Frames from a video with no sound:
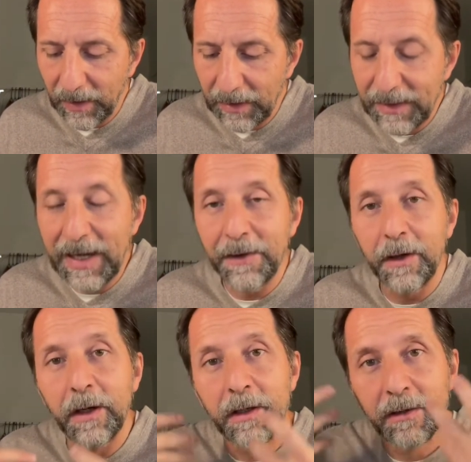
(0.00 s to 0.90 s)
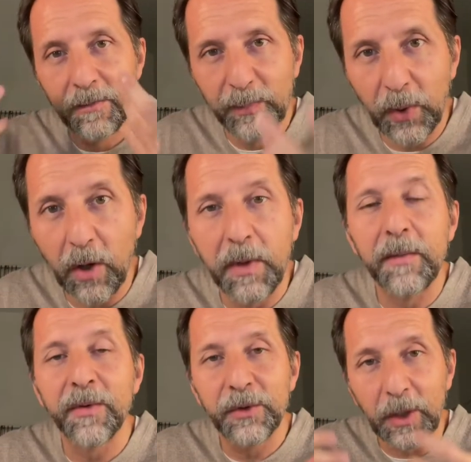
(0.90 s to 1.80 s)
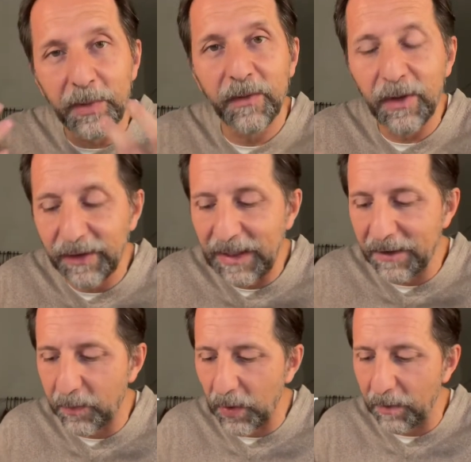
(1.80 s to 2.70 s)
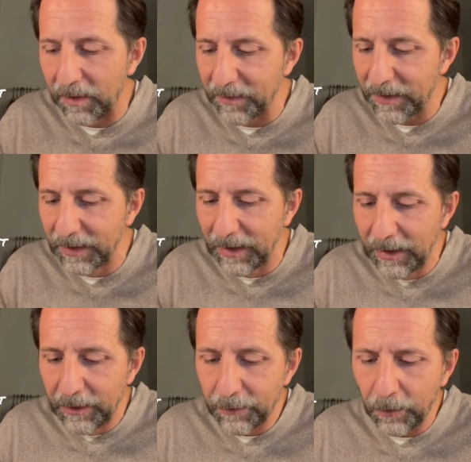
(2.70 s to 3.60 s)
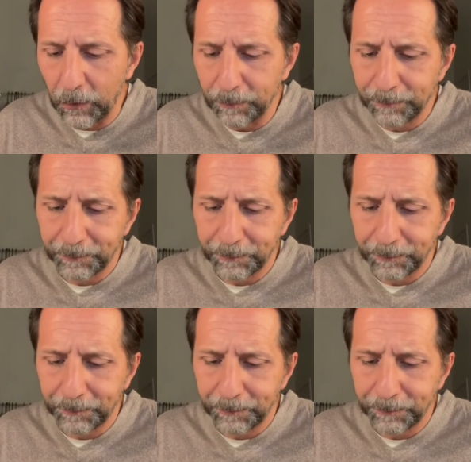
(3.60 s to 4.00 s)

another problem on top of all the other problems. So